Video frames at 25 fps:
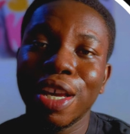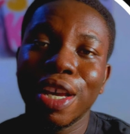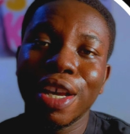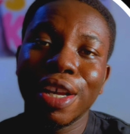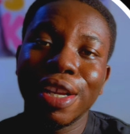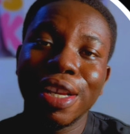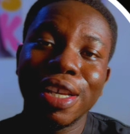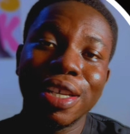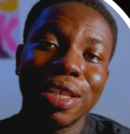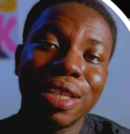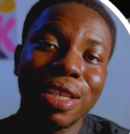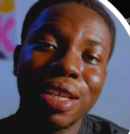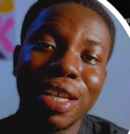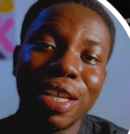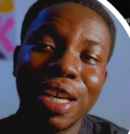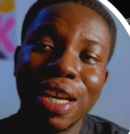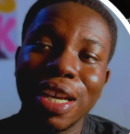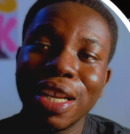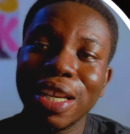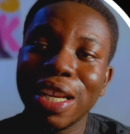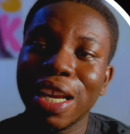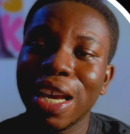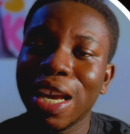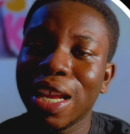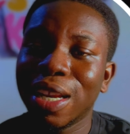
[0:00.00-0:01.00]

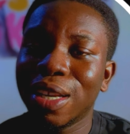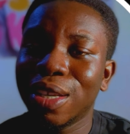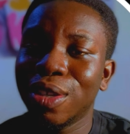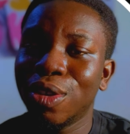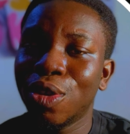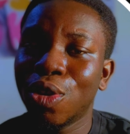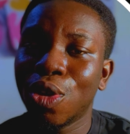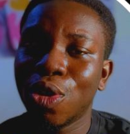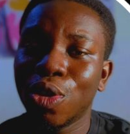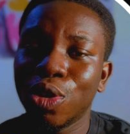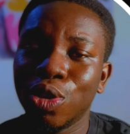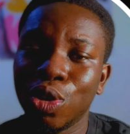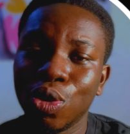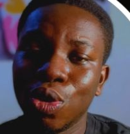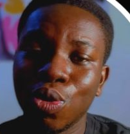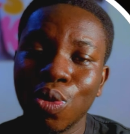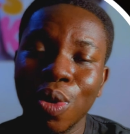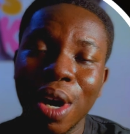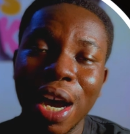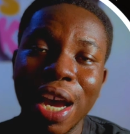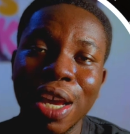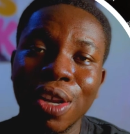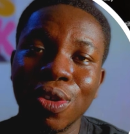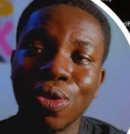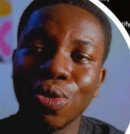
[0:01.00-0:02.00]
listening and your
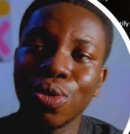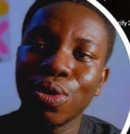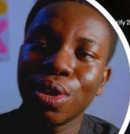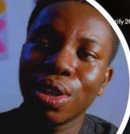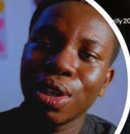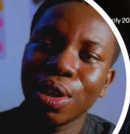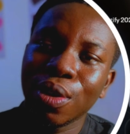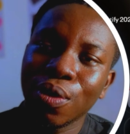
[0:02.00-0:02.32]
UI look.